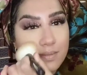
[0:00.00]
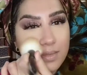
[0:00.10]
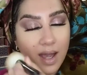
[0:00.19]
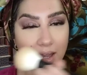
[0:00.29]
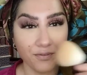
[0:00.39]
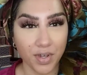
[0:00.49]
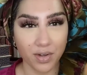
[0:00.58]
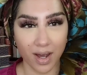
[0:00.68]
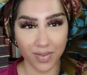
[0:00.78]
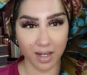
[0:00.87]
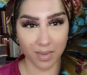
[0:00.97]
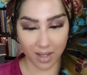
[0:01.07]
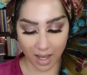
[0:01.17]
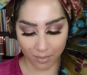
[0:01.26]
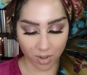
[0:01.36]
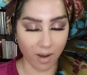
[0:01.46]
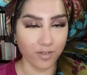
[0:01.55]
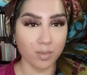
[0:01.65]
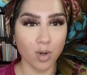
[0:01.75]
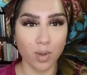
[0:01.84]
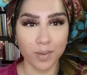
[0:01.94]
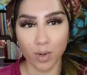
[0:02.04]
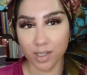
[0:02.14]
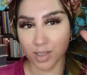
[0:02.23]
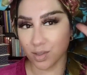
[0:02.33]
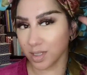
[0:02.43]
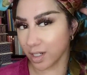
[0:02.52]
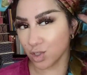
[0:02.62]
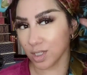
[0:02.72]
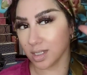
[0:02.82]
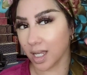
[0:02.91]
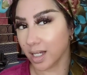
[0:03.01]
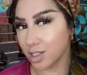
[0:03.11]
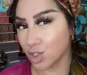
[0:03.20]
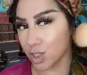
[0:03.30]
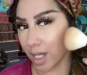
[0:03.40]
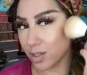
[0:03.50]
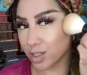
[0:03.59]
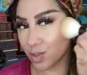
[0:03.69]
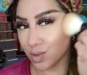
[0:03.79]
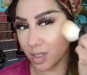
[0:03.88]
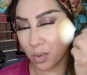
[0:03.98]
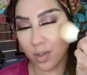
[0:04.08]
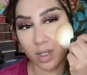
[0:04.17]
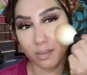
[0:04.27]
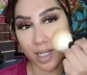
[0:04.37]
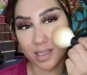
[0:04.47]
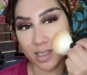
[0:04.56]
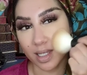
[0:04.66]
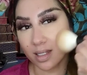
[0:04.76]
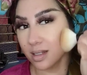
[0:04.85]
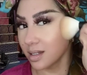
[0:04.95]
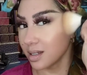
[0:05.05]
I figured out that I'm a lot more comfortable with bronzers that are just like a shade or two deeper than my skin.